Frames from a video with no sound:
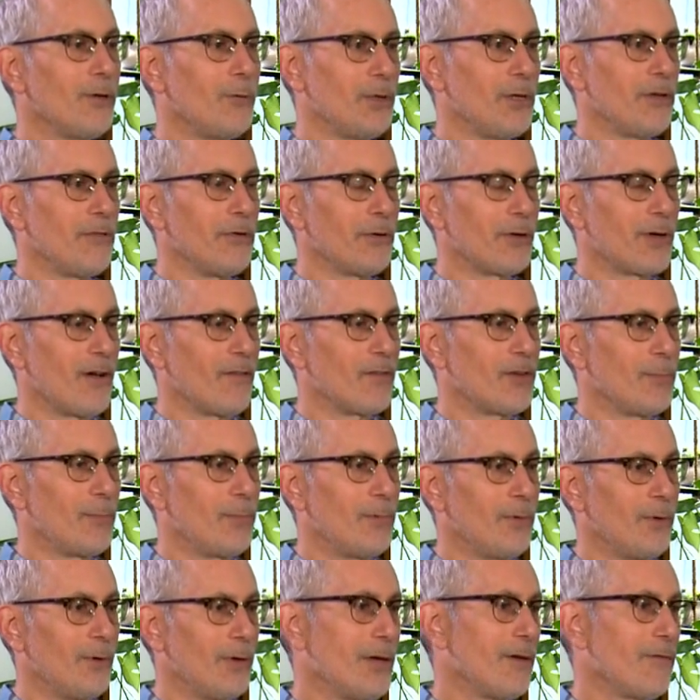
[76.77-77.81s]
Would you feel
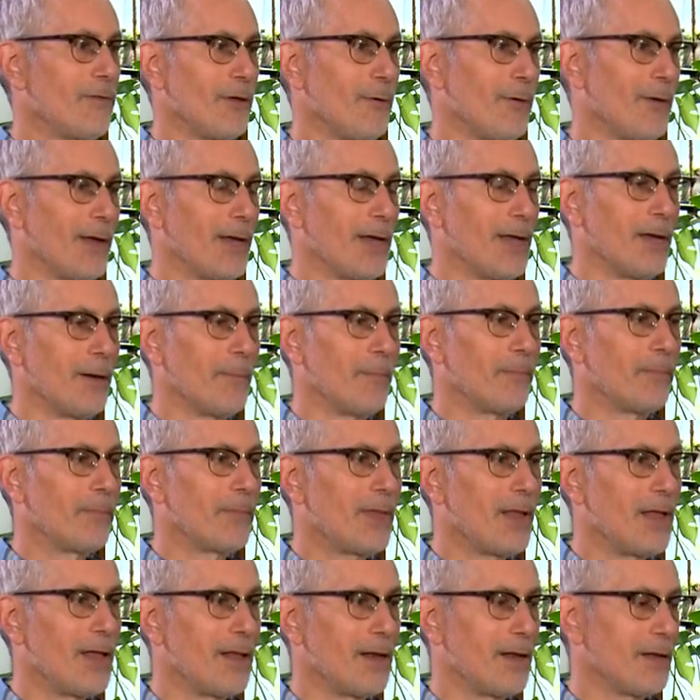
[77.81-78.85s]
comfortable interviewing him?
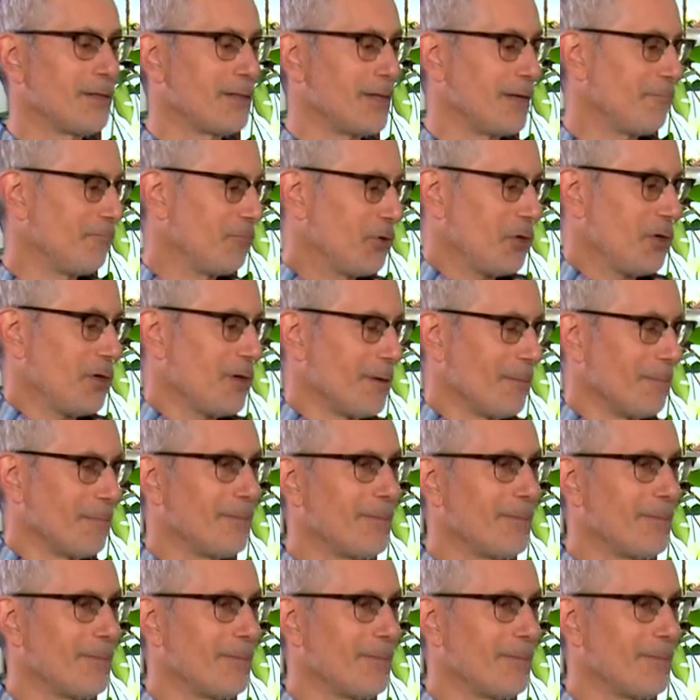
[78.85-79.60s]
And I said, sure.